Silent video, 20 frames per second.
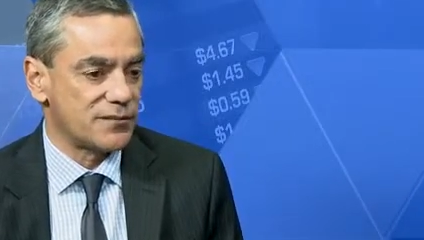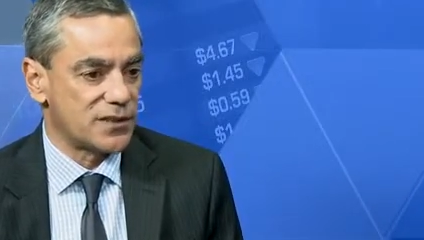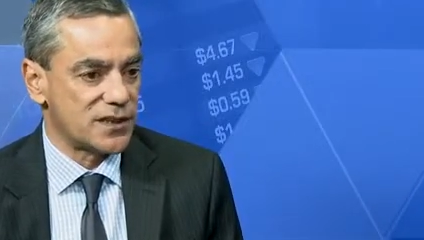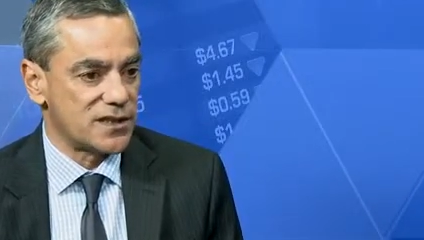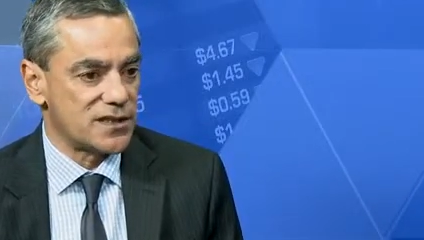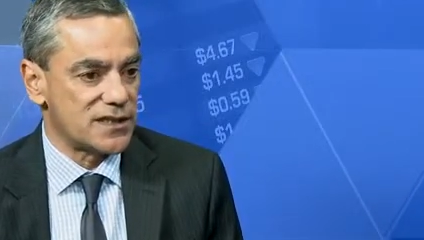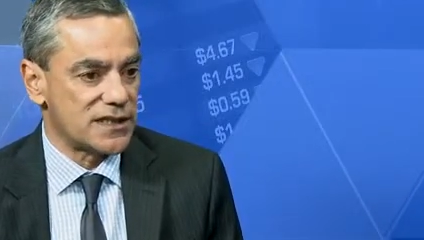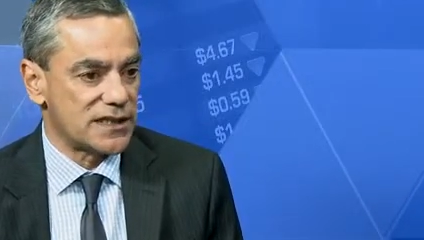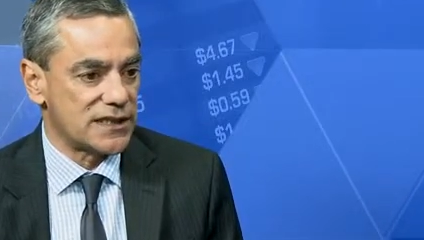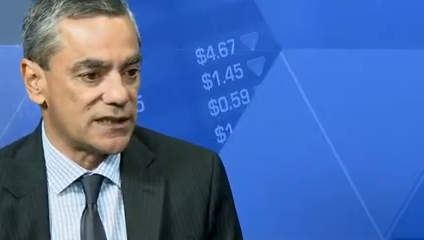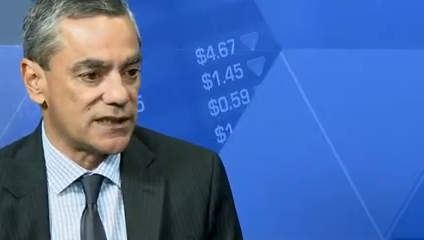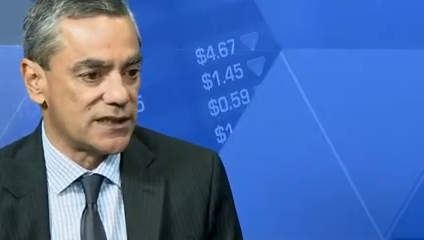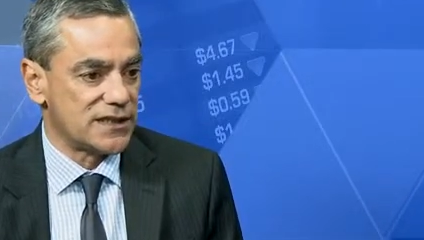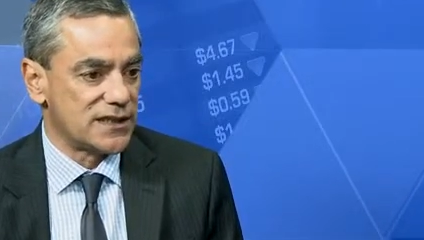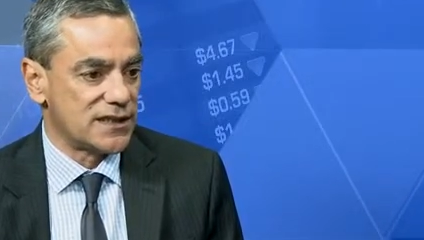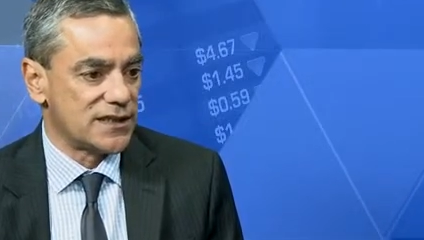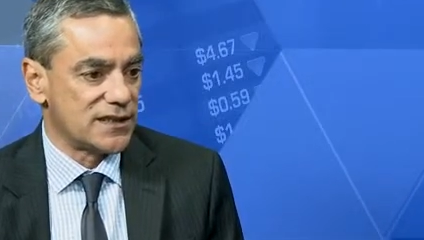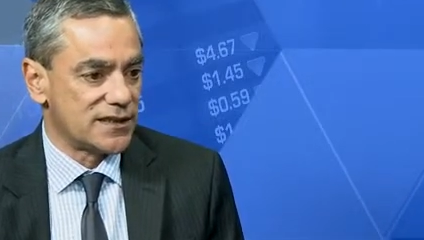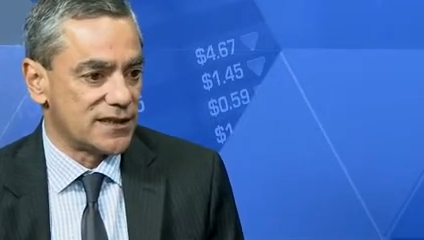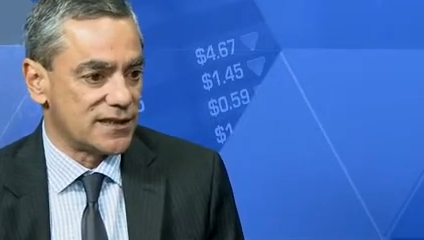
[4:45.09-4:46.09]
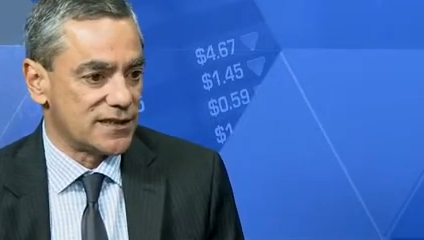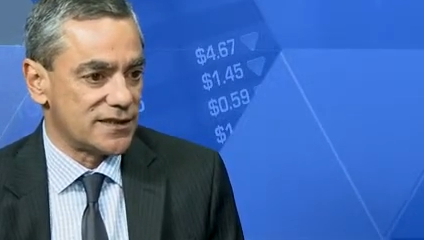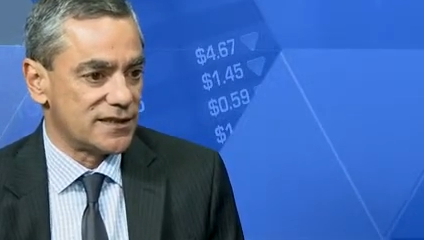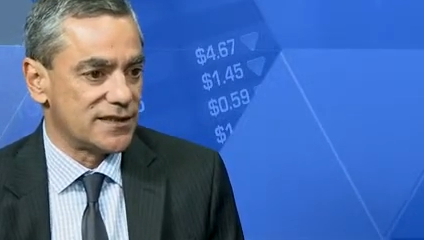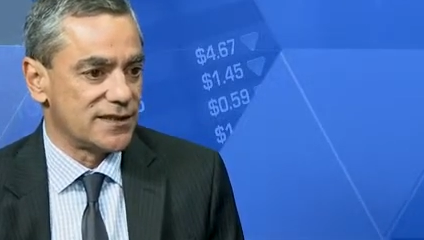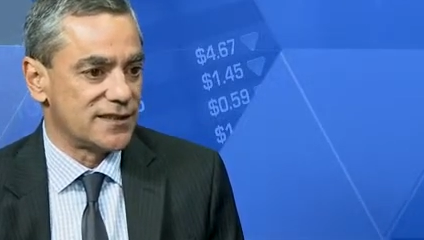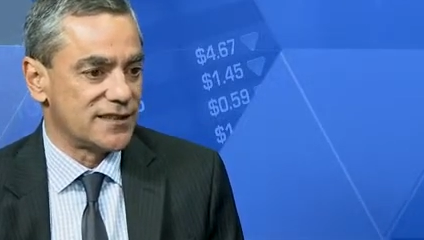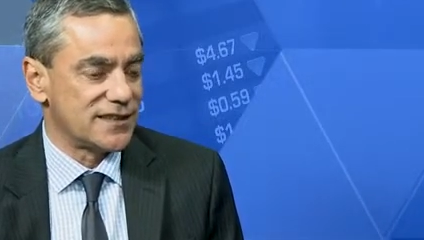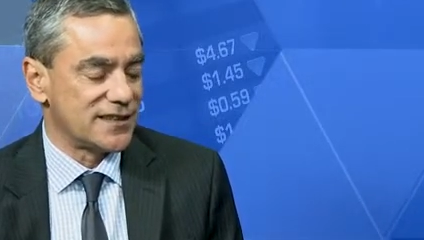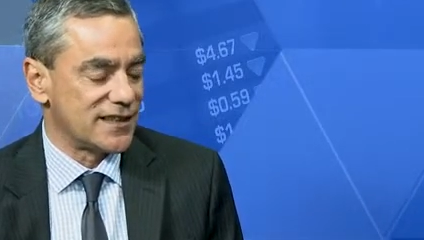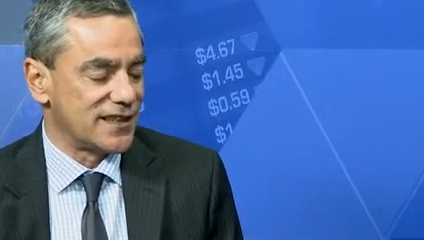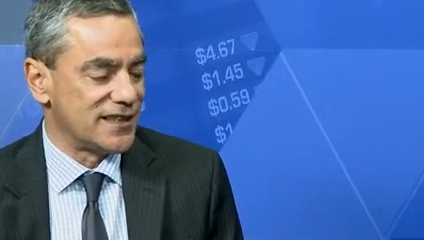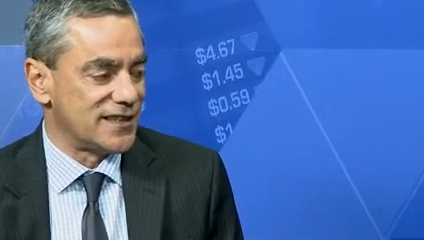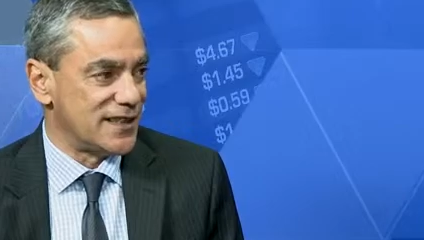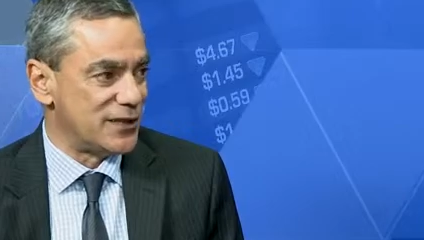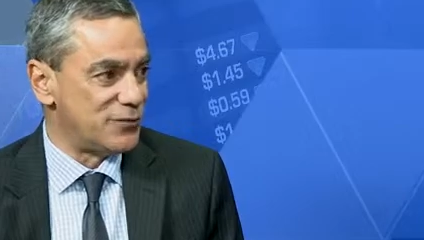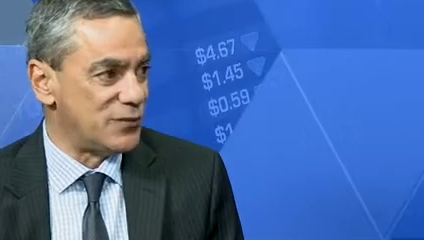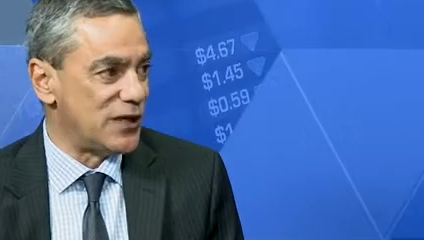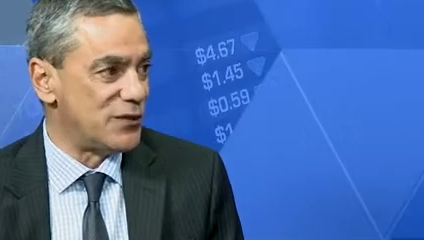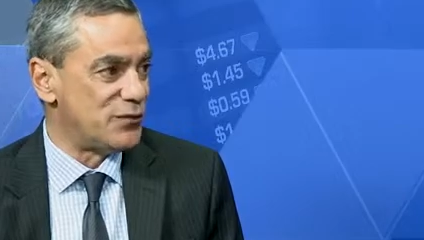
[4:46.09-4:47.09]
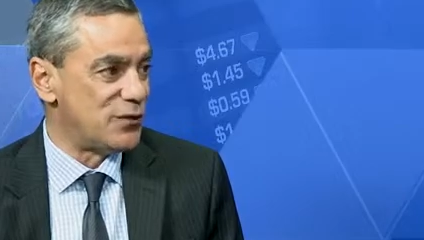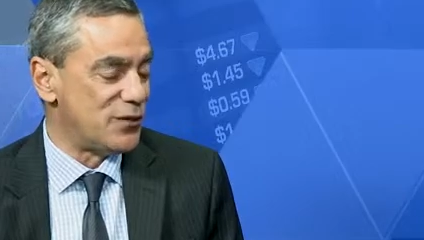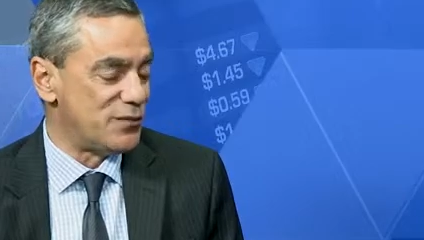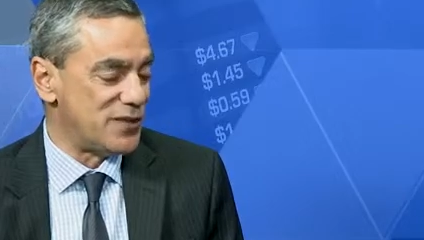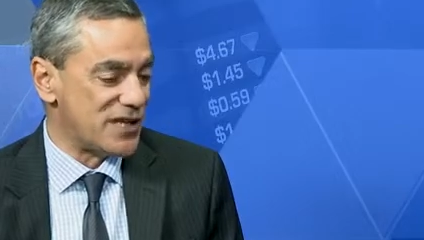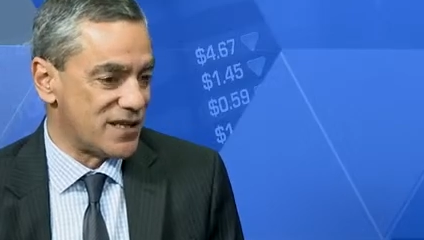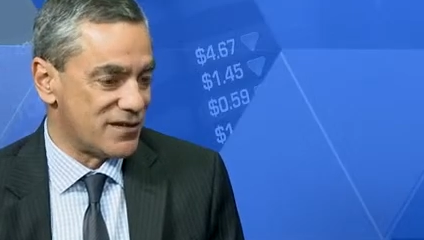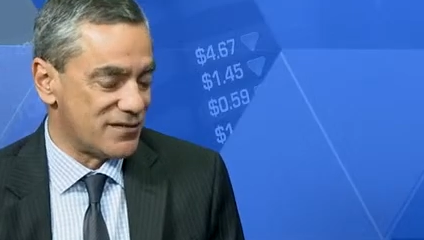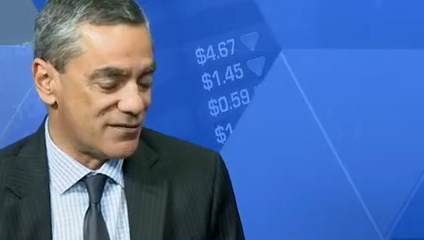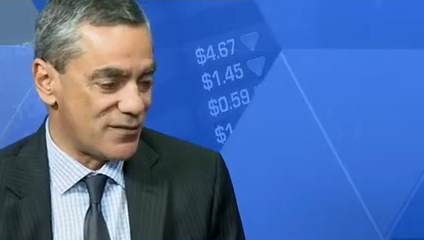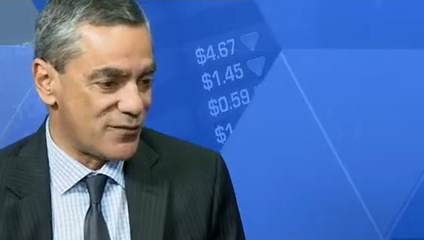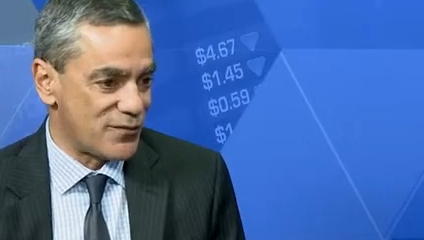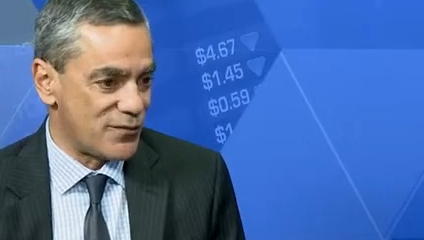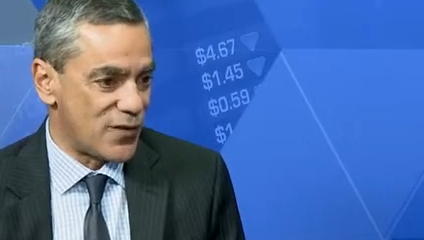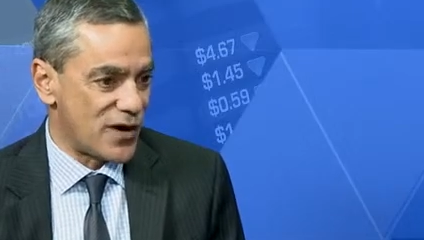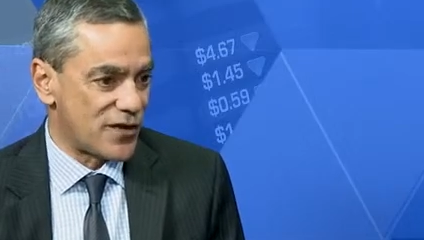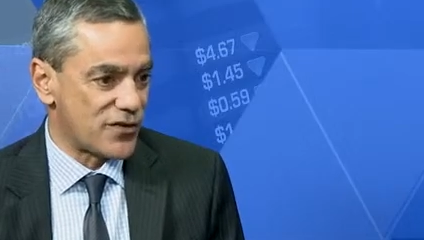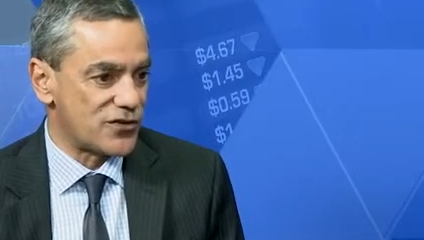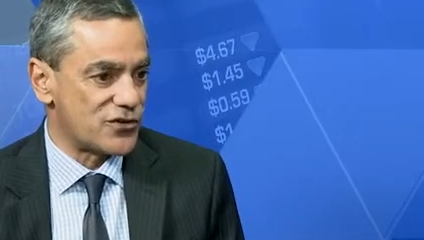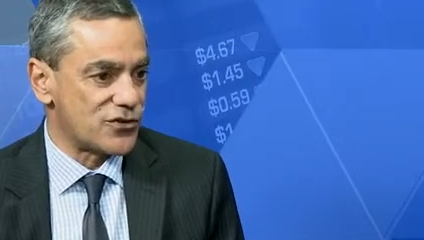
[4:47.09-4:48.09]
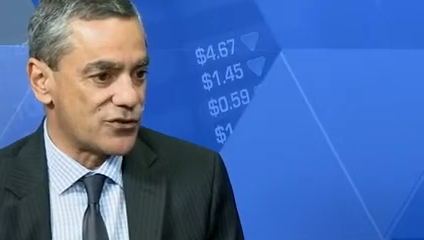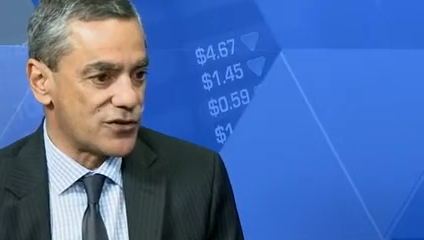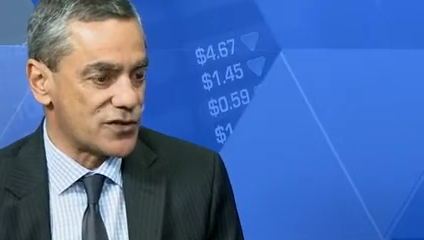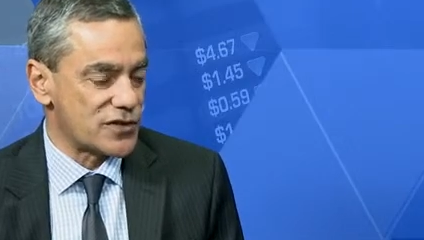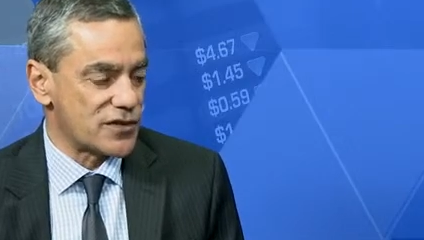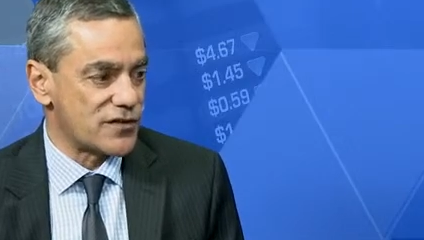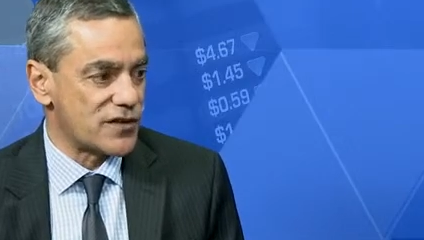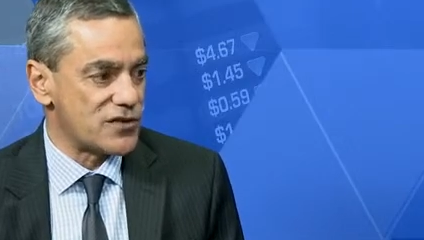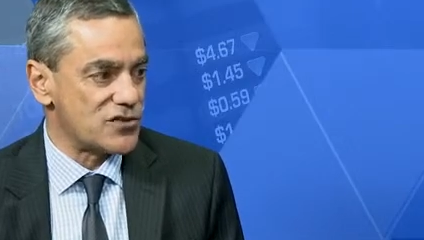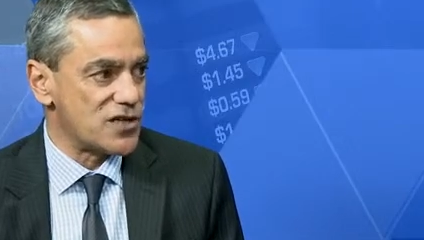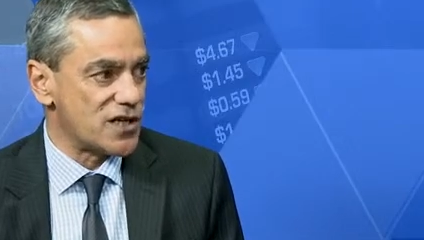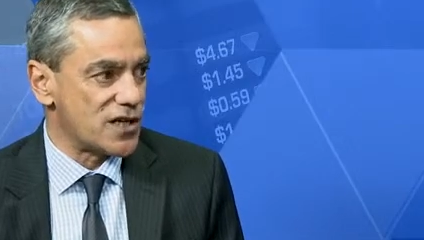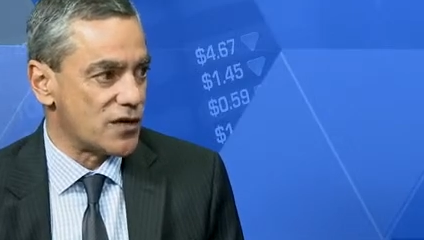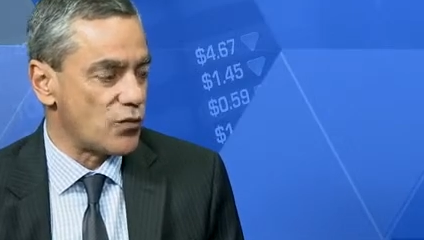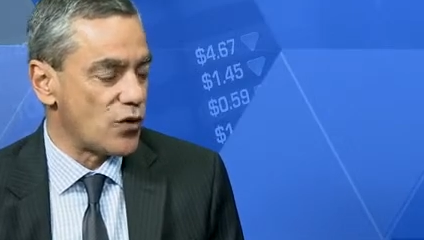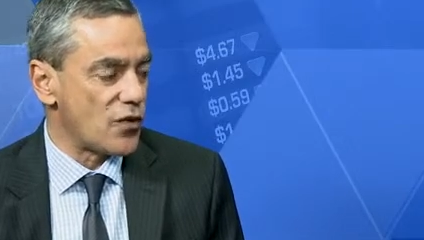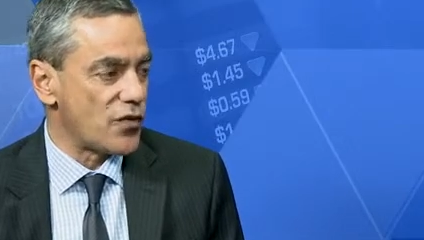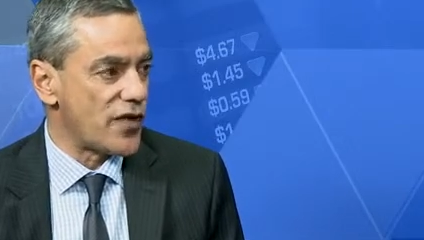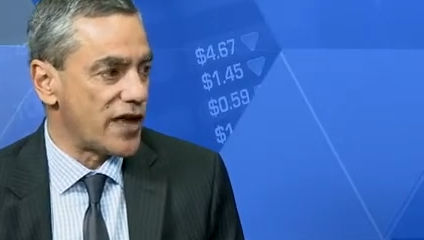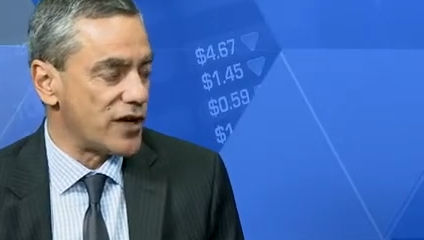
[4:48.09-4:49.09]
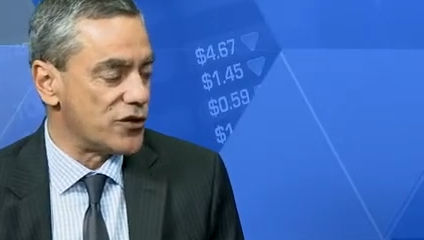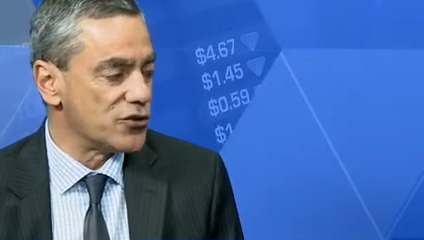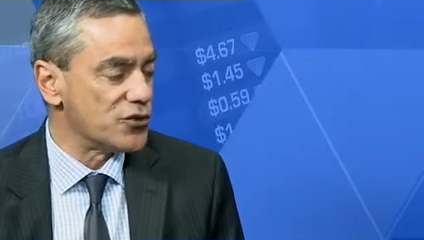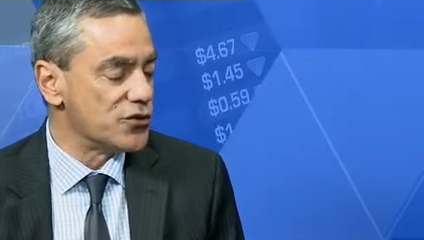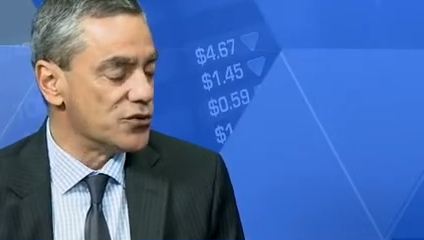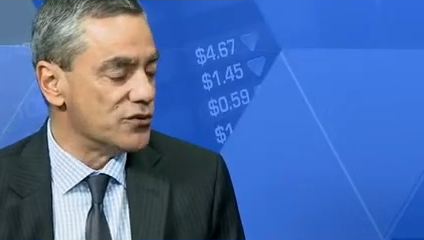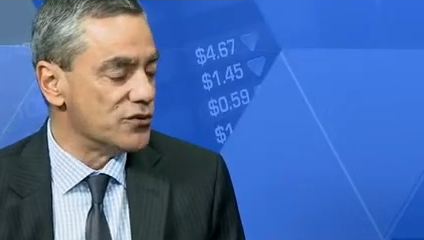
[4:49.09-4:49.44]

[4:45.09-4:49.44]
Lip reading: But it will be one of the stories of this year, what they do